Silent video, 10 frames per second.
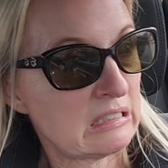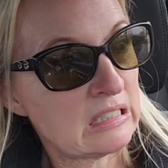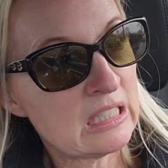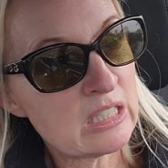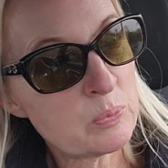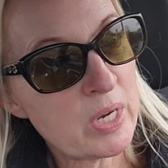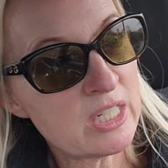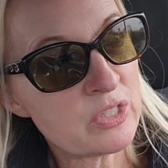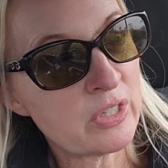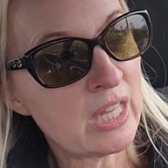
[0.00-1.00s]
let's
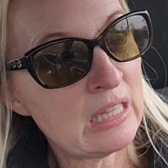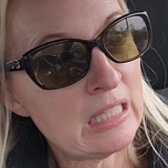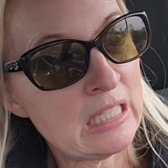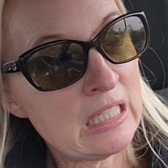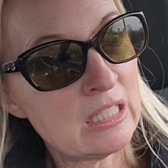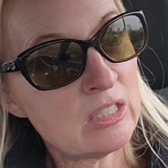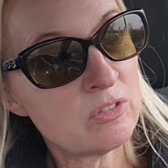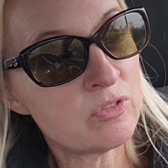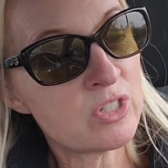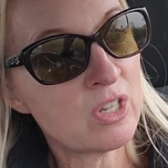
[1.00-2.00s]
wait till they
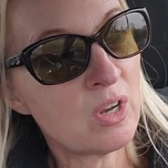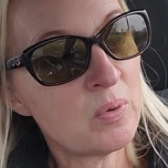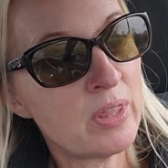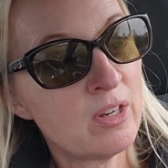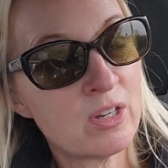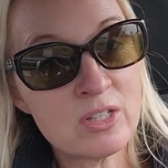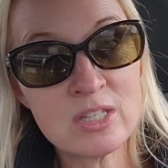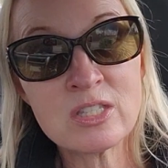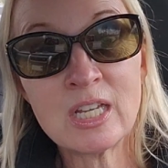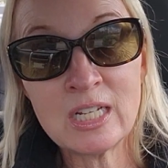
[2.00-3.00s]
leave to go in there because
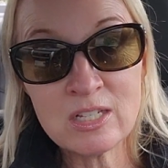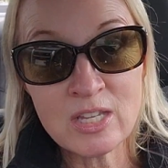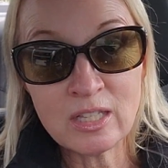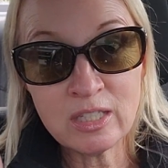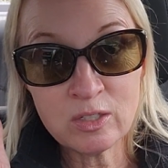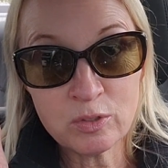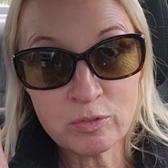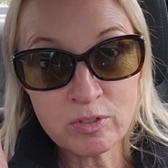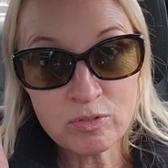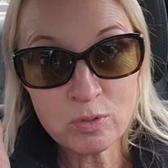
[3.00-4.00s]
it's it is a little
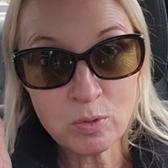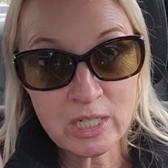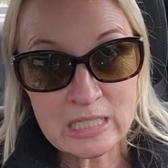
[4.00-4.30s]
thrift store.